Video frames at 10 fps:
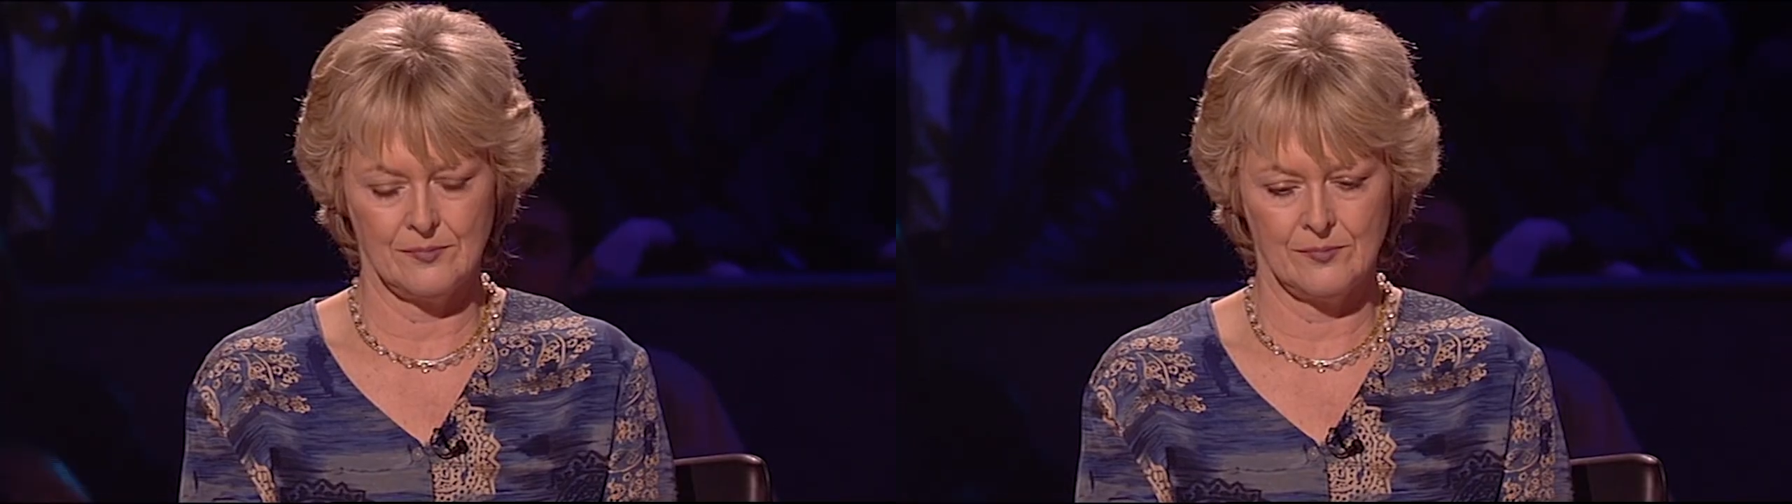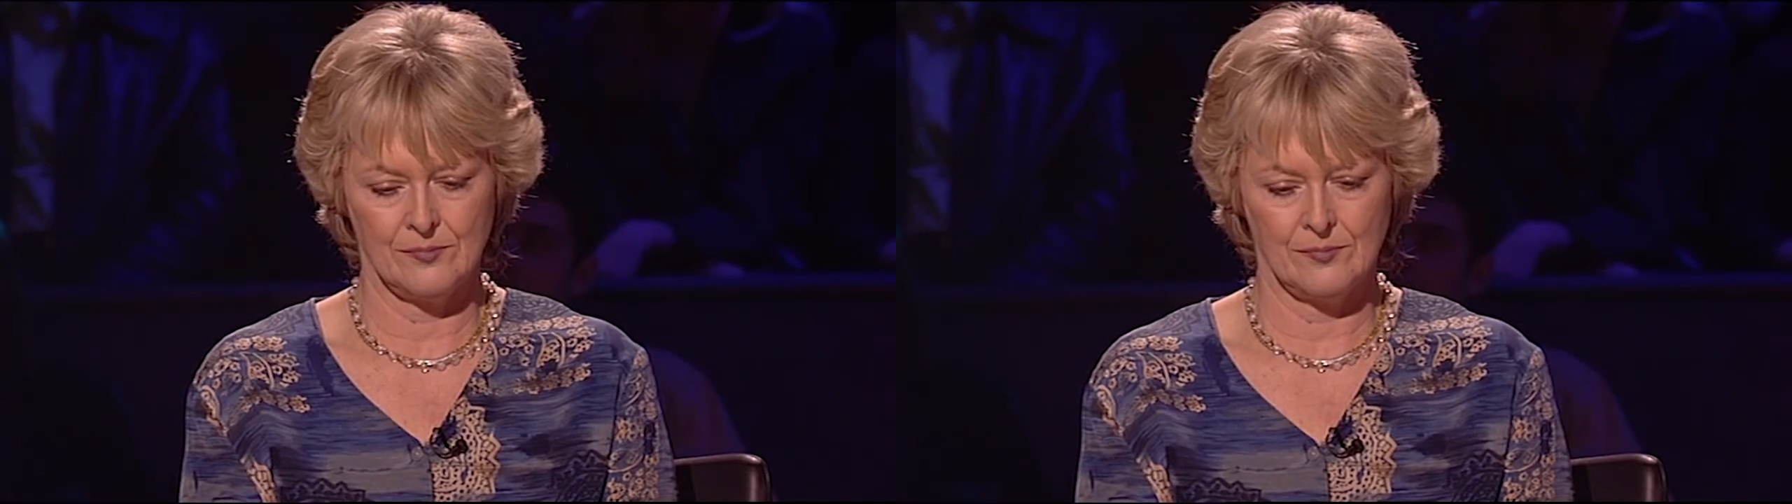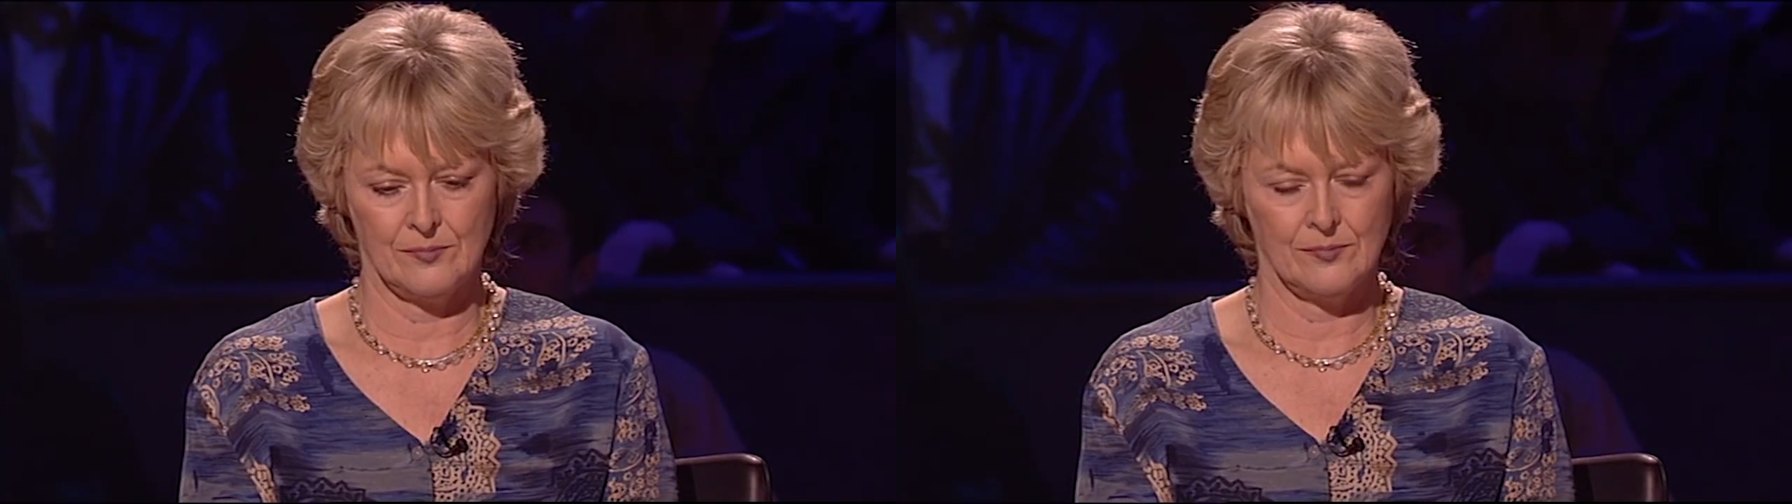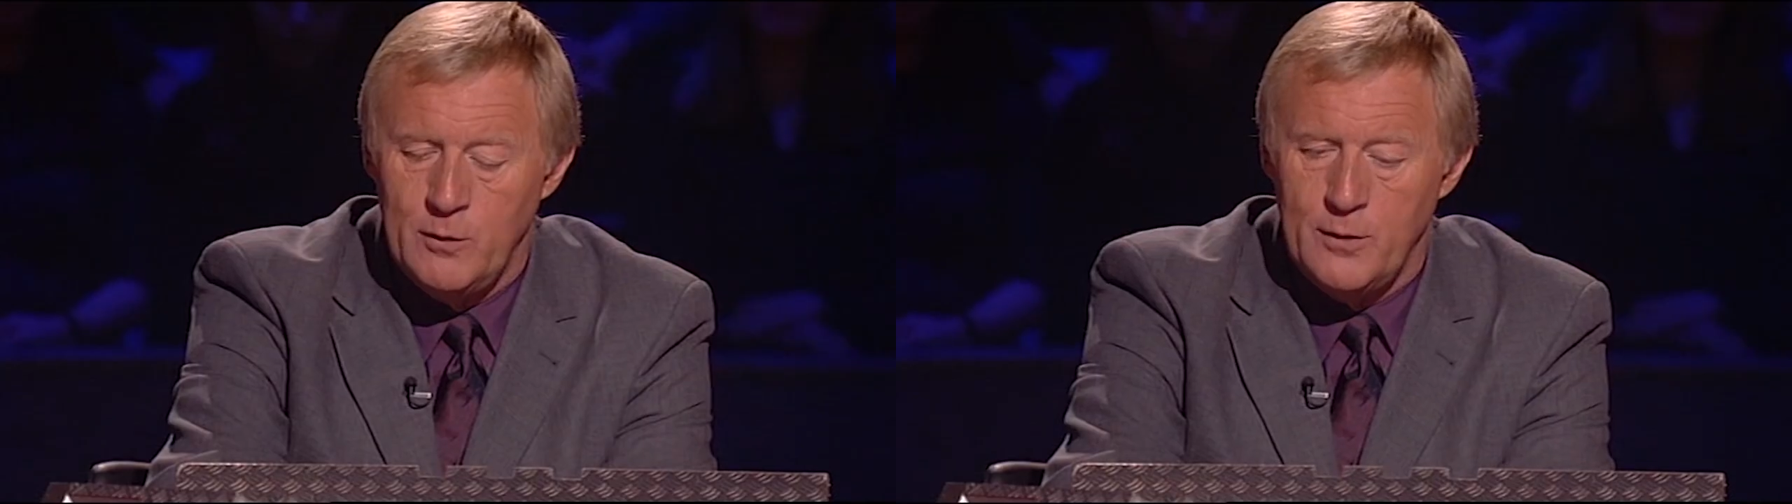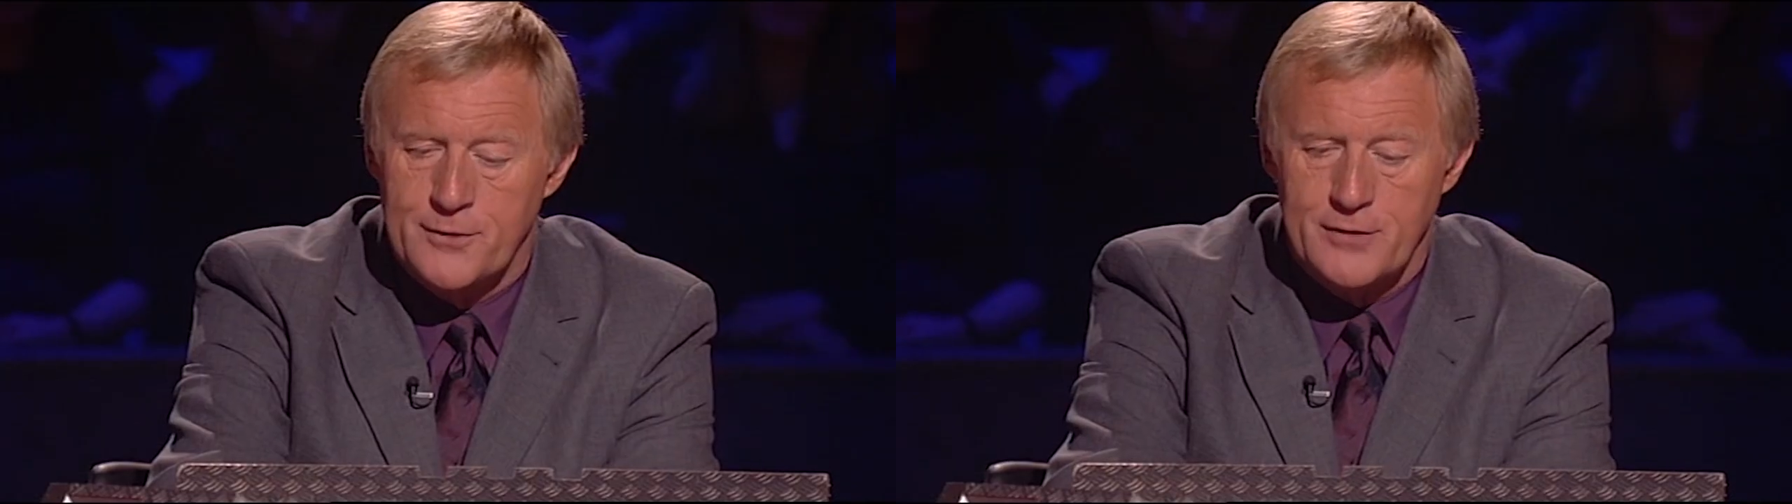Okay, have a look for